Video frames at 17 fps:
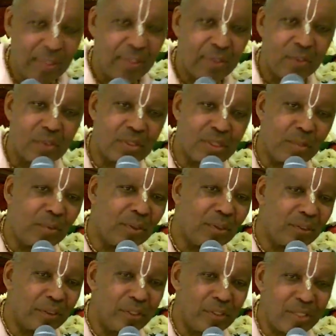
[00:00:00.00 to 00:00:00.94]
So
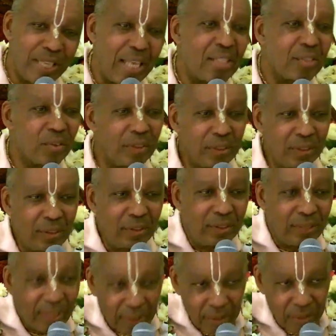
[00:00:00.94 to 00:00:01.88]
similarly in Sanskrit,
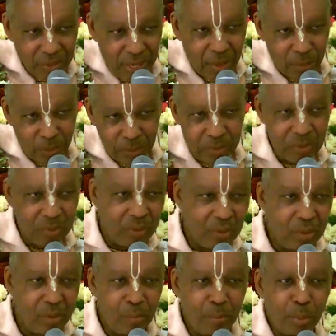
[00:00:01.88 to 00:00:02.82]
they contract words.
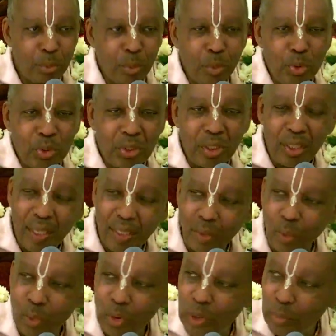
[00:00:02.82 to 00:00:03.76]
Purusha and
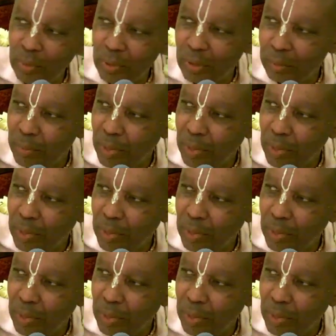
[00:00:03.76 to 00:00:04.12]
Uttama